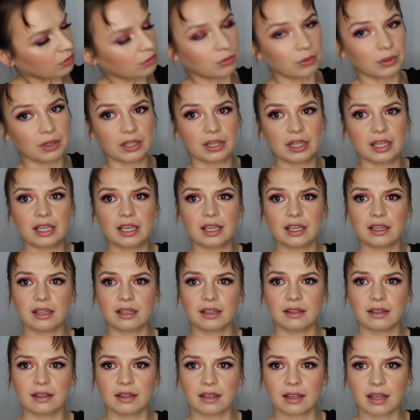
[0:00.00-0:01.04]
Really?
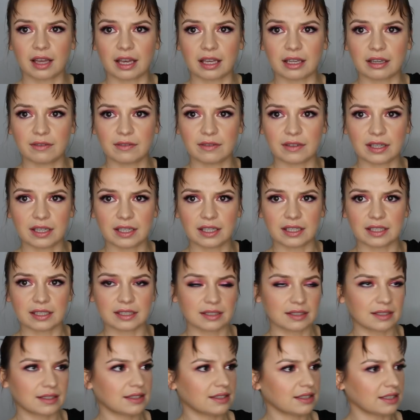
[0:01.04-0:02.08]
Kind of
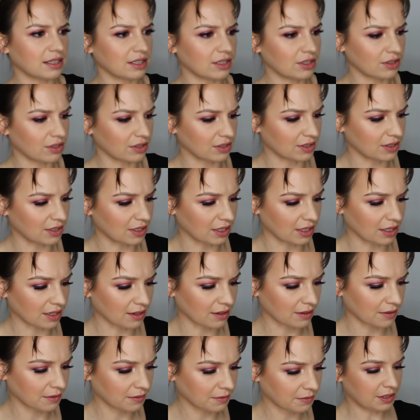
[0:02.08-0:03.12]
nice.
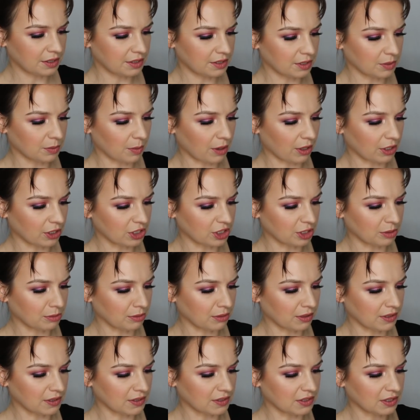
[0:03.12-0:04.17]
Interesting. Let's swatch some
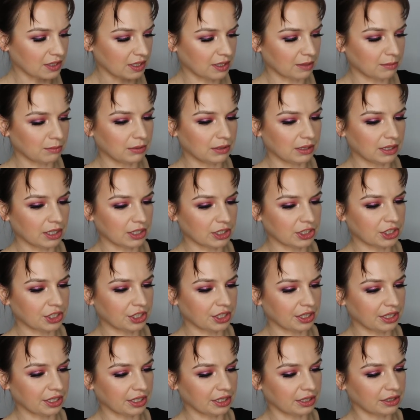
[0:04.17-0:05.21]
of this blush
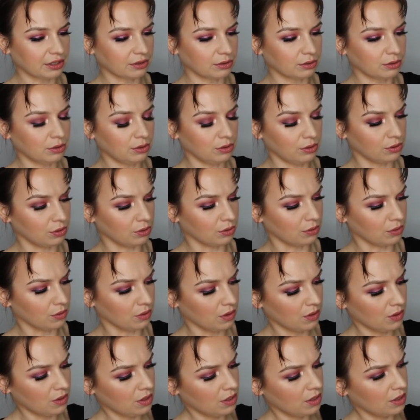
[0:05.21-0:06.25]
here.
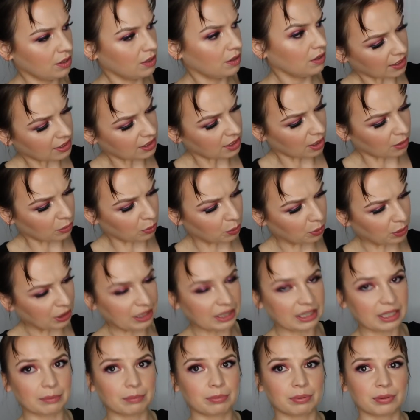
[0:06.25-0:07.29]
Ooh, that's a
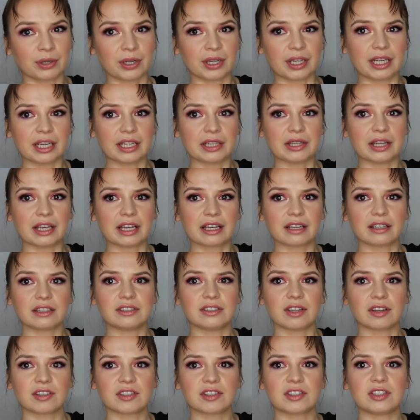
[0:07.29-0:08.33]
really pretty, like,
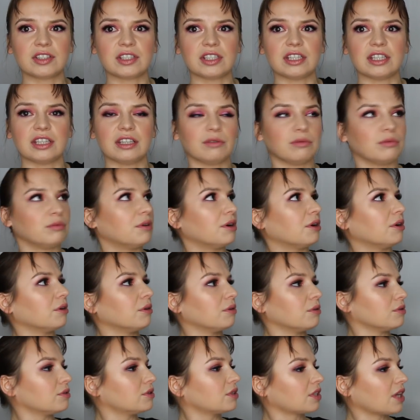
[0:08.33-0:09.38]
dusty
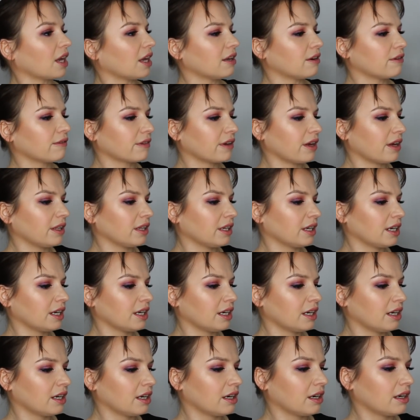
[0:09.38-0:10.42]
rose kind of
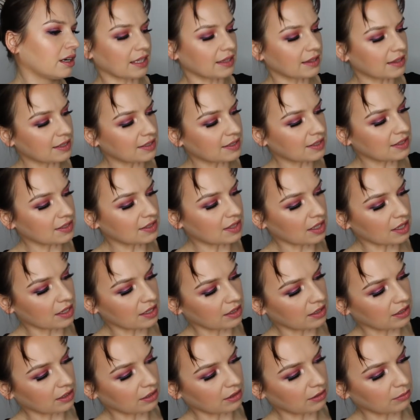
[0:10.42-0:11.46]
color. This is
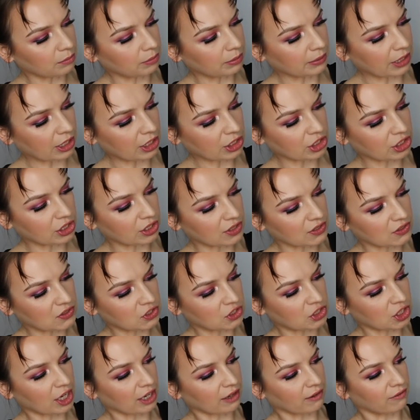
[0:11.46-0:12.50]
the blush in the
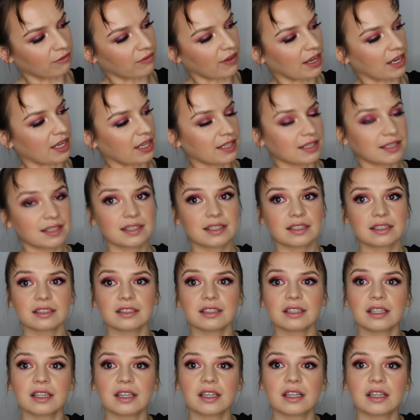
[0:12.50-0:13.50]
shade Venice.